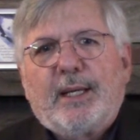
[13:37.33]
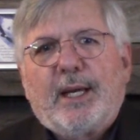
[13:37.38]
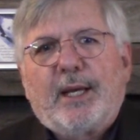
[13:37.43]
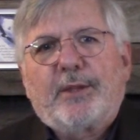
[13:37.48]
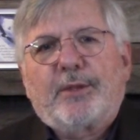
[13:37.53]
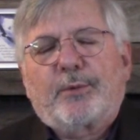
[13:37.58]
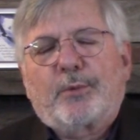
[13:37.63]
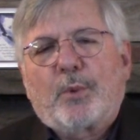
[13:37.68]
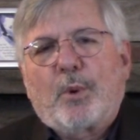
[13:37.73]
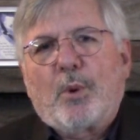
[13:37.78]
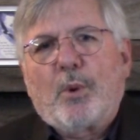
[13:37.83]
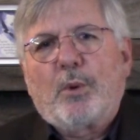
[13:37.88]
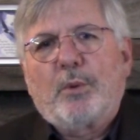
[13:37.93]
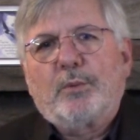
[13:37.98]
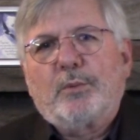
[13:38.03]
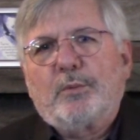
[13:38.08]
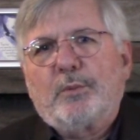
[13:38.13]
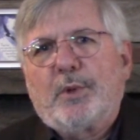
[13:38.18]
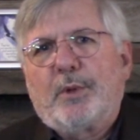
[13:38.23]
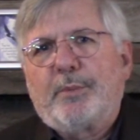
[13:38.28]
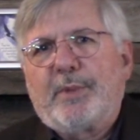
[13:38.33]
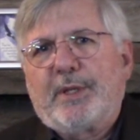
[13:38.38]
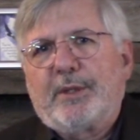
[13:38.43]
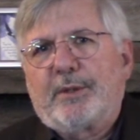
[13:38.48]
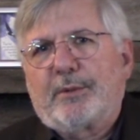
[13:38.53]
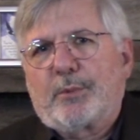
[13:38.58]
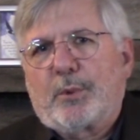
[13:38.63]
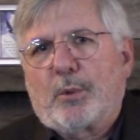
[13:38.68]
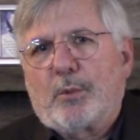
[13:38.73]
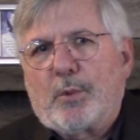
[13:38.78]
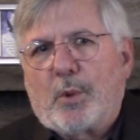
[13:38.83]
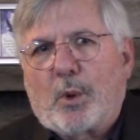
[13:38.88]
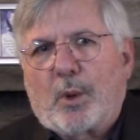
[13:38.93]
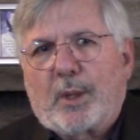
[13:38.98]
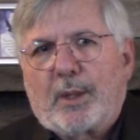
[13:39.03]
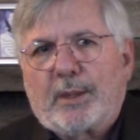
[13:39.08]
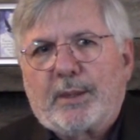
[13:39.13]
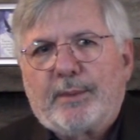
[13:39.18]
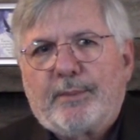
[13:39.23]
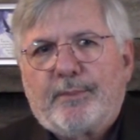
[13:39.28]
A throne will be the
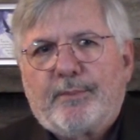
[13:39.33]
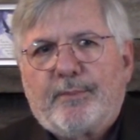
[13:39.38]
reward.